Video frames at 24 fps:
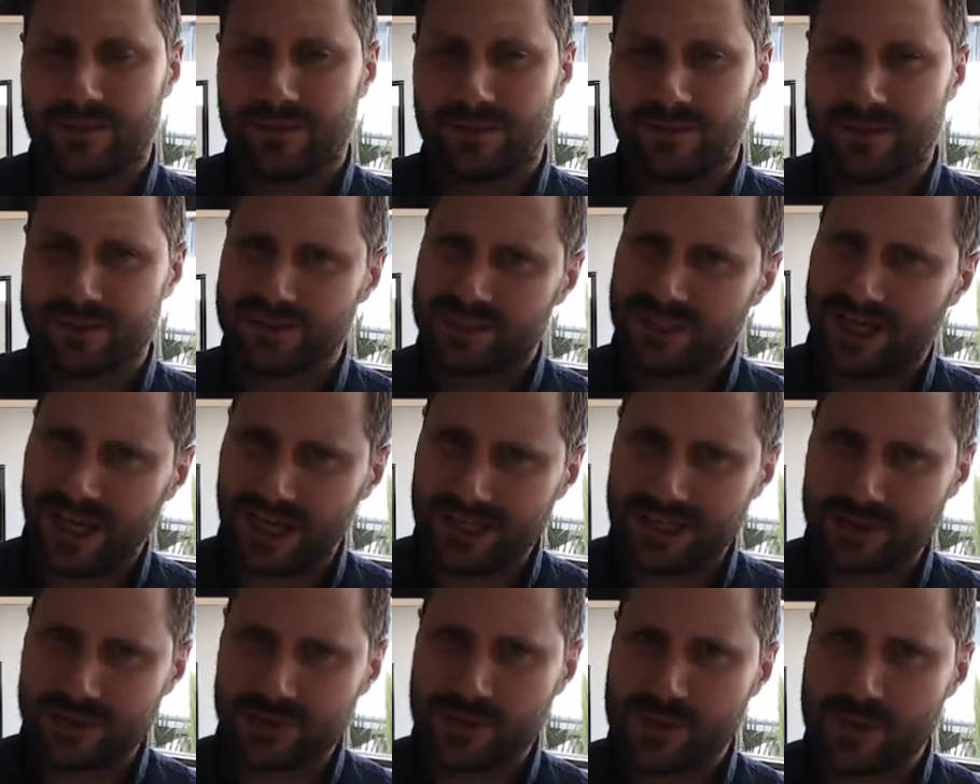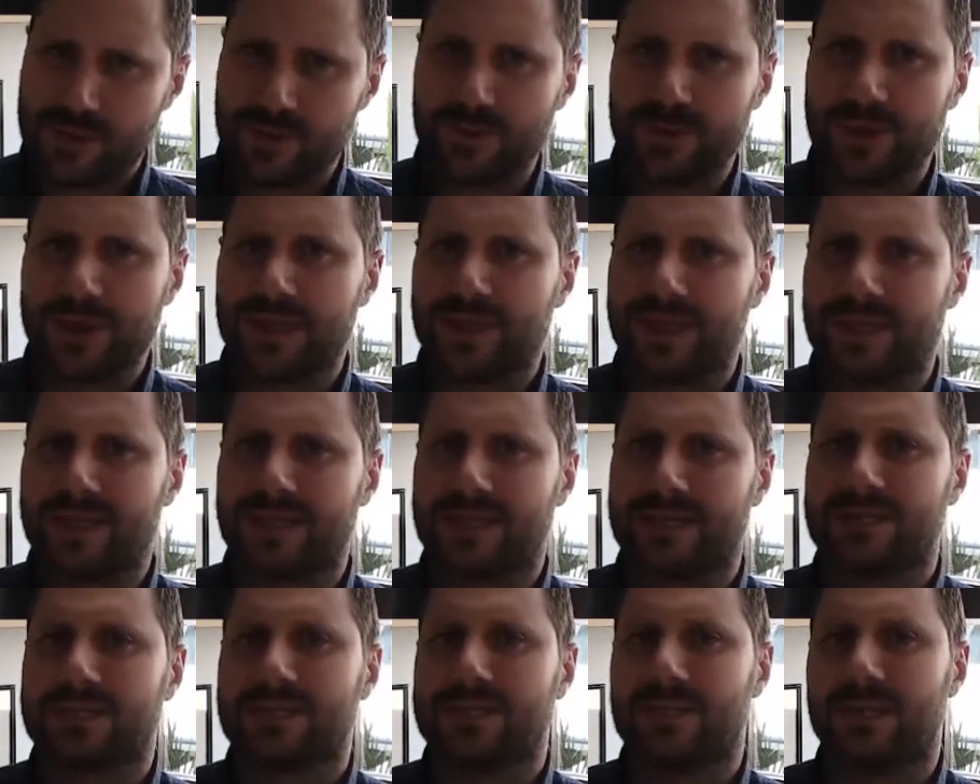The challenge with doing it in
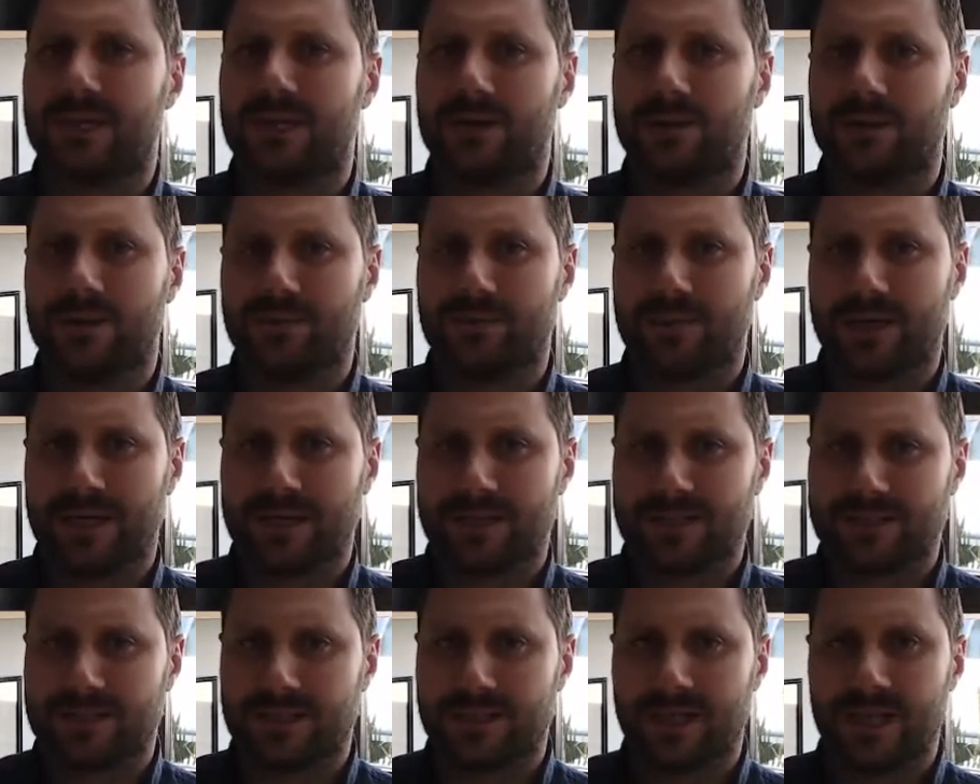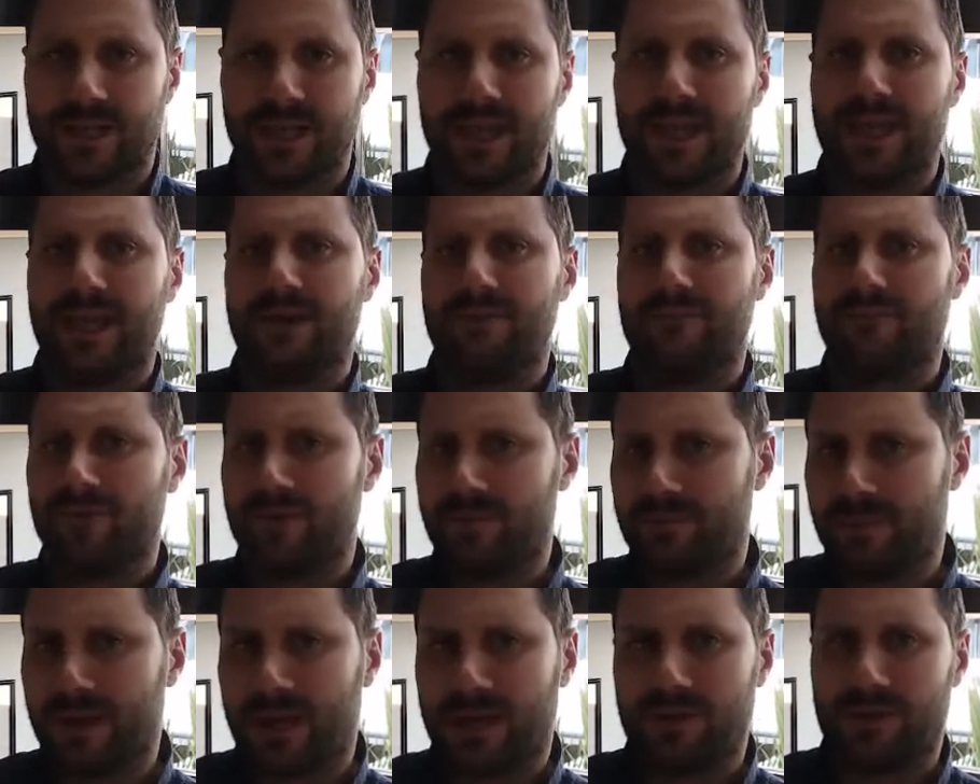Excel means that
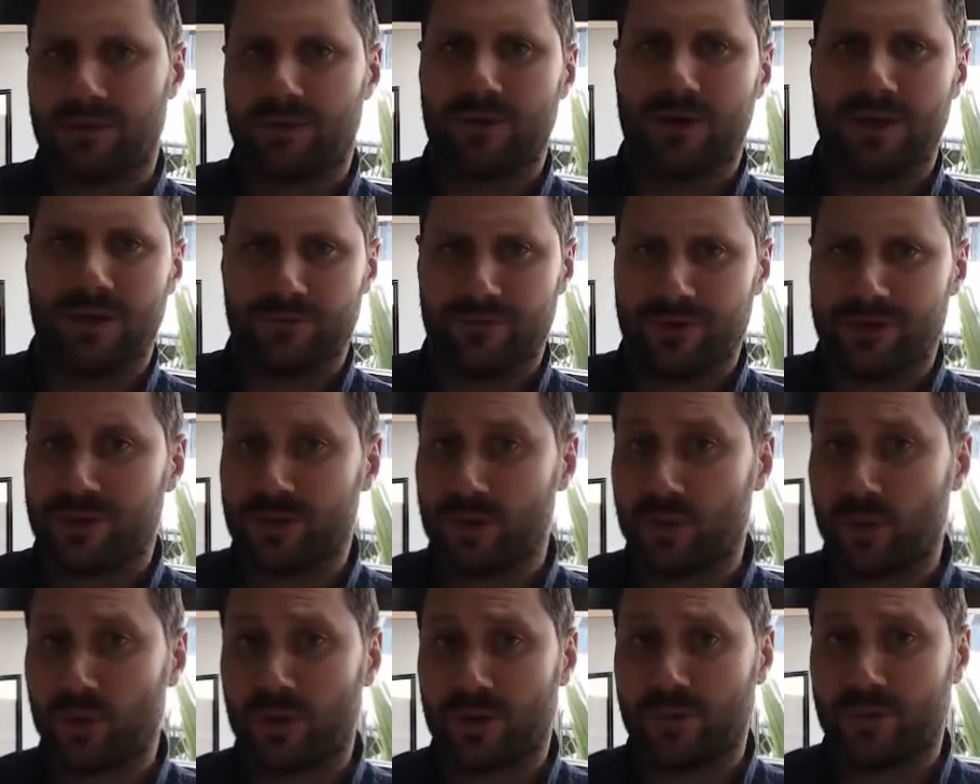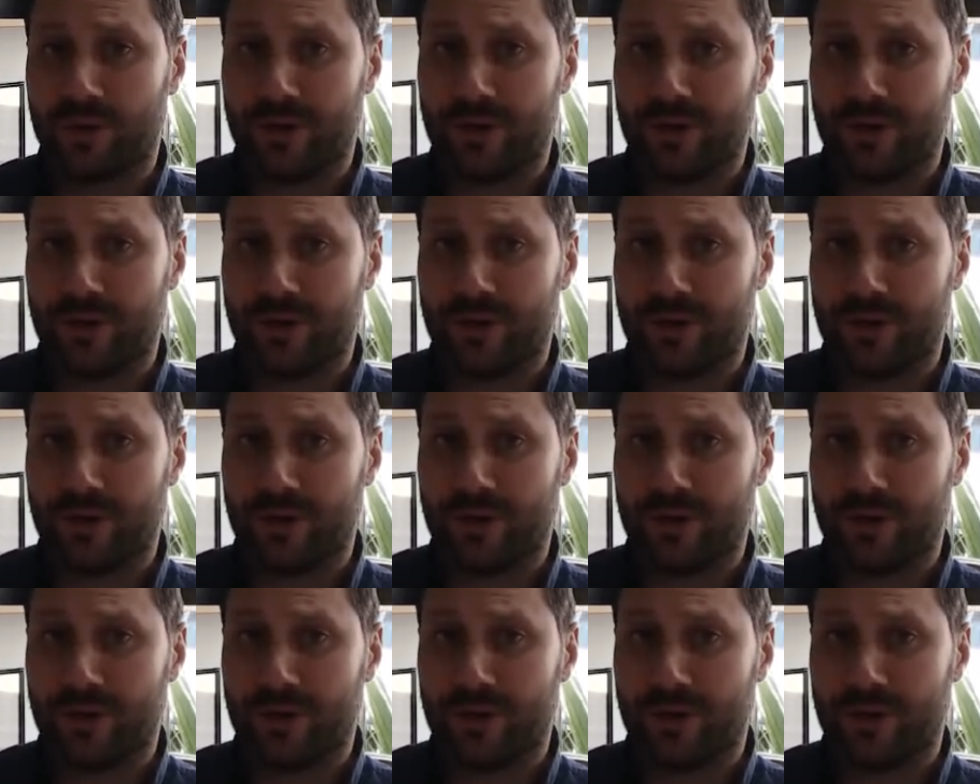every month or every quarter,